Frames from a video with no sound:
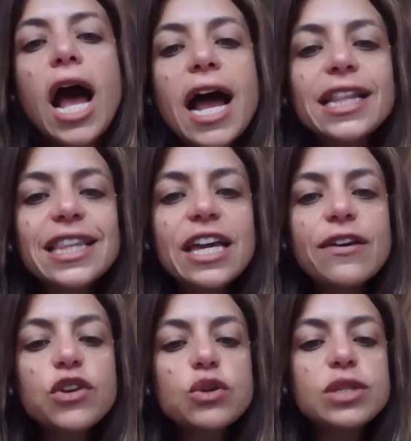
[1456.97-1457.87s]
So I
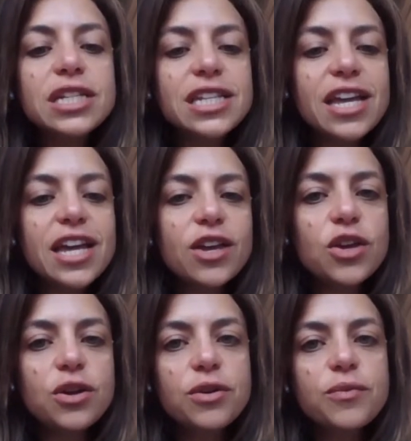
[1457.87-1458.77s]
leave you
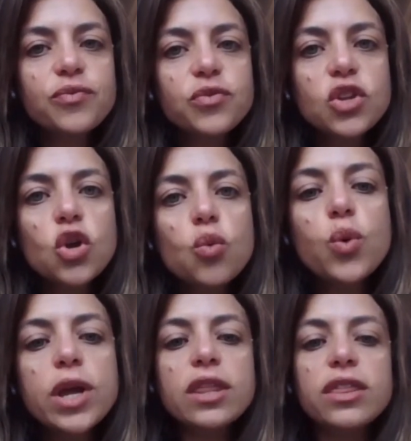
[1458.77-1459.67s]
today
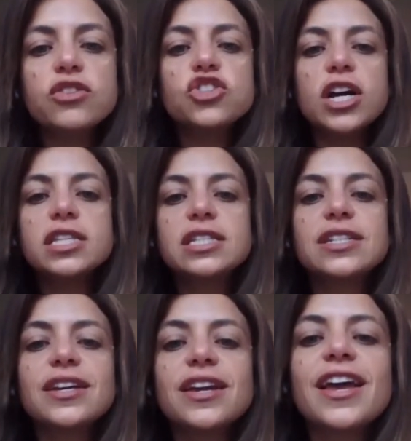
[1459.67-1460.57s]
with
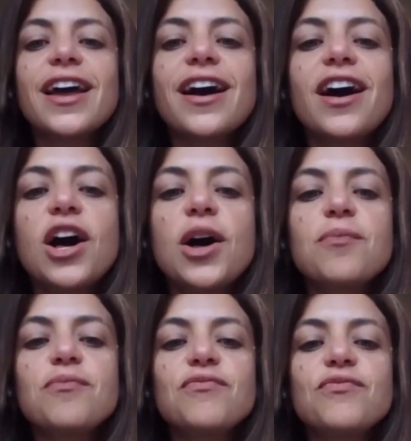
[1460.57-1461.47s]
just
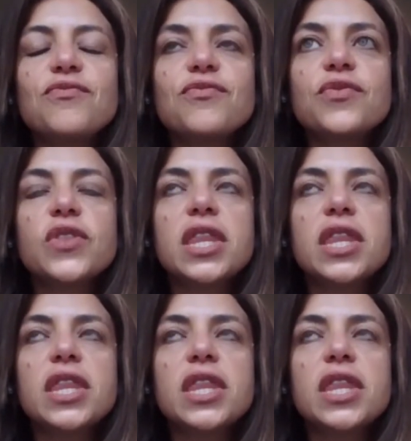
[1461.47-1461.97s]
um,